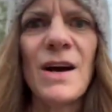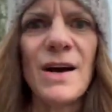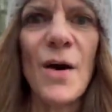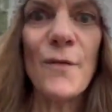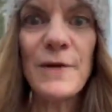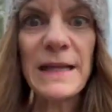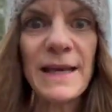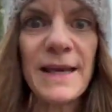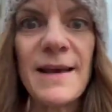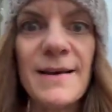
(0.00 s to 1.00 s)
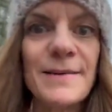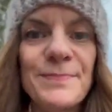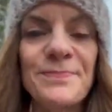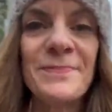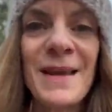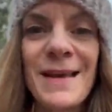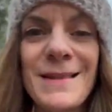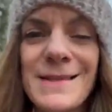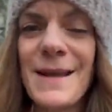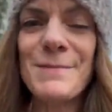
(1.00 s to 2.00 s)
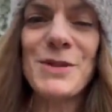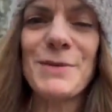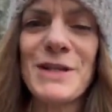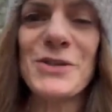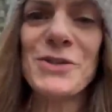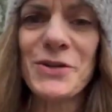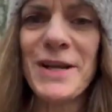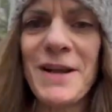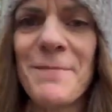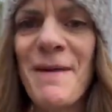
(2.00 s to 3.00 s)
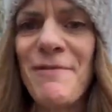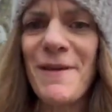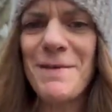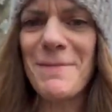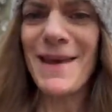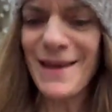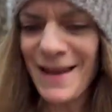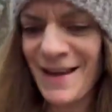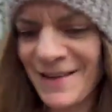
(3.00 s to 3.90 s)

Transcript: hopefully the steps are registering on my Fitbit.